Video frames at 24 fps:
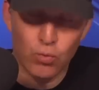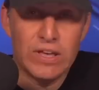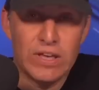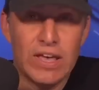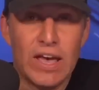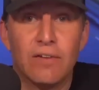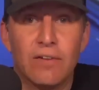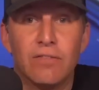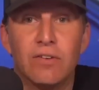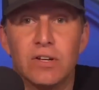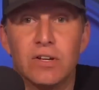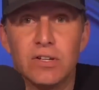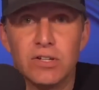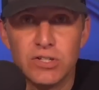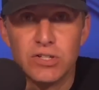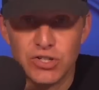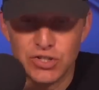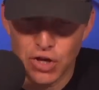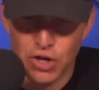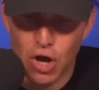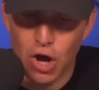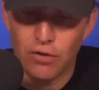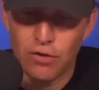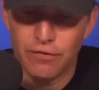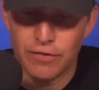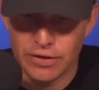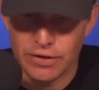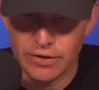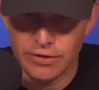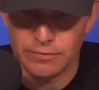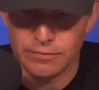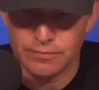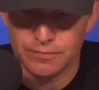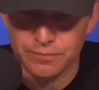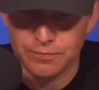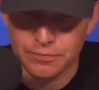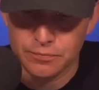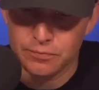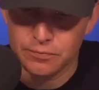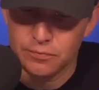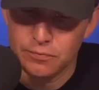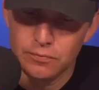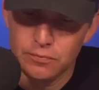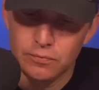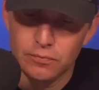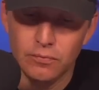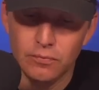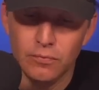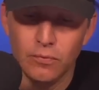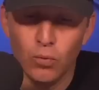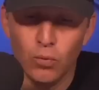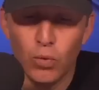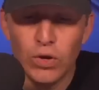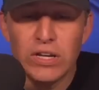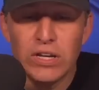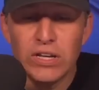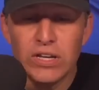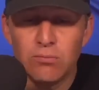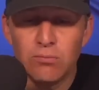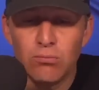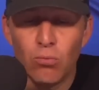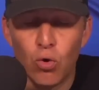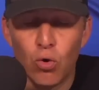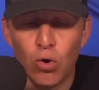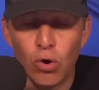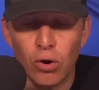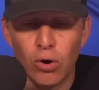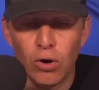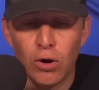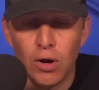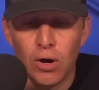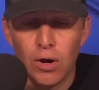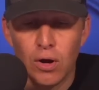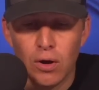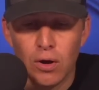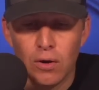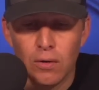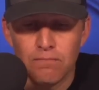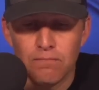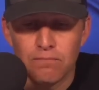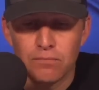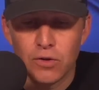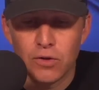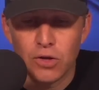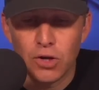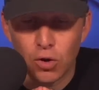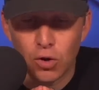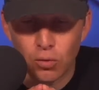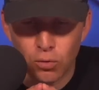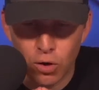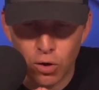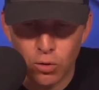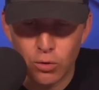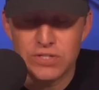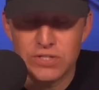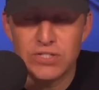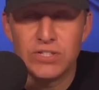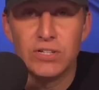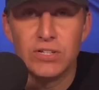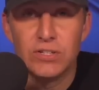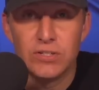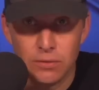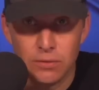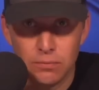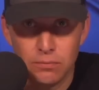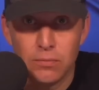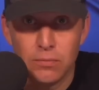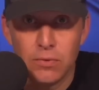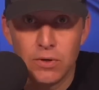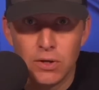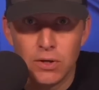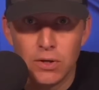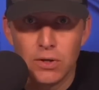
we have softened. We need more heroicism.